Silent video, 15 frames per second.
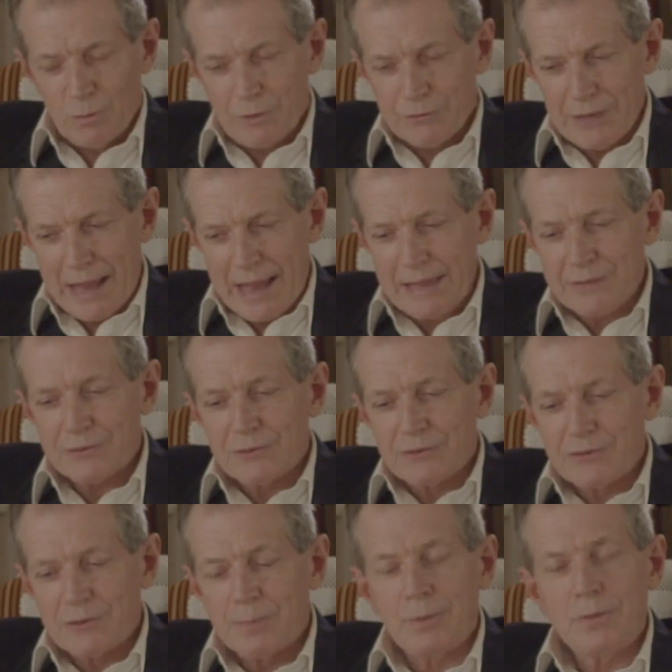was as
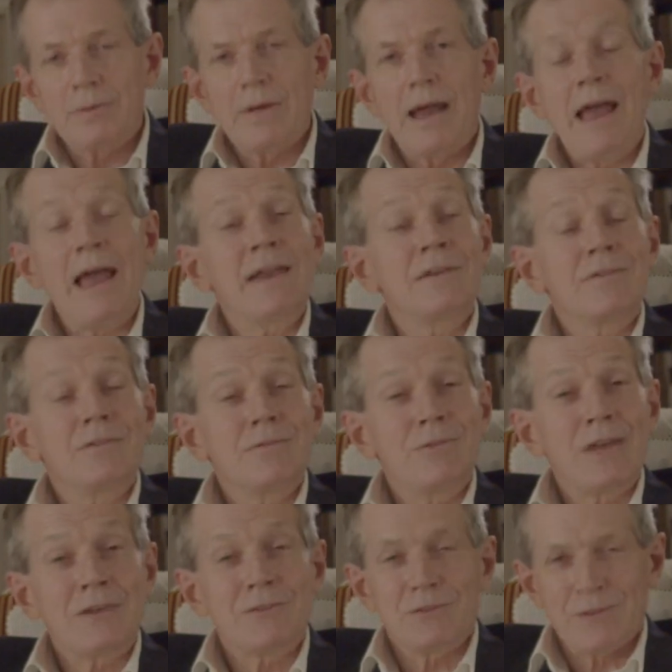simple and
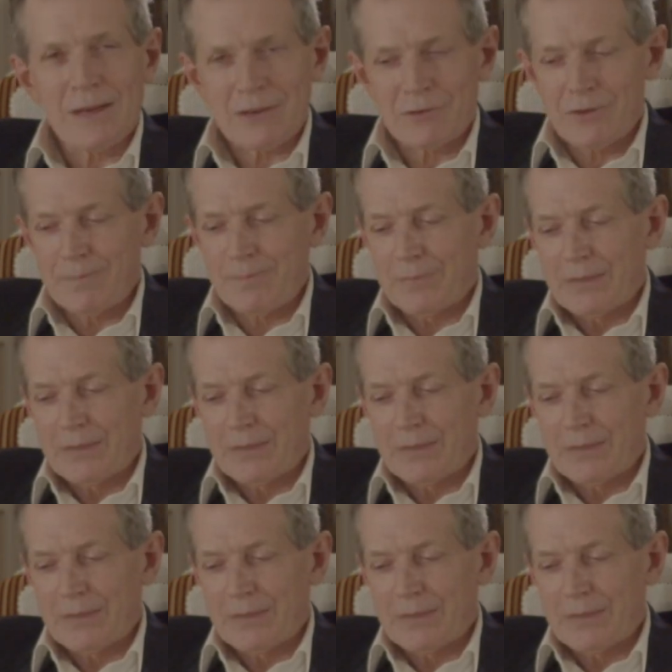satisfactory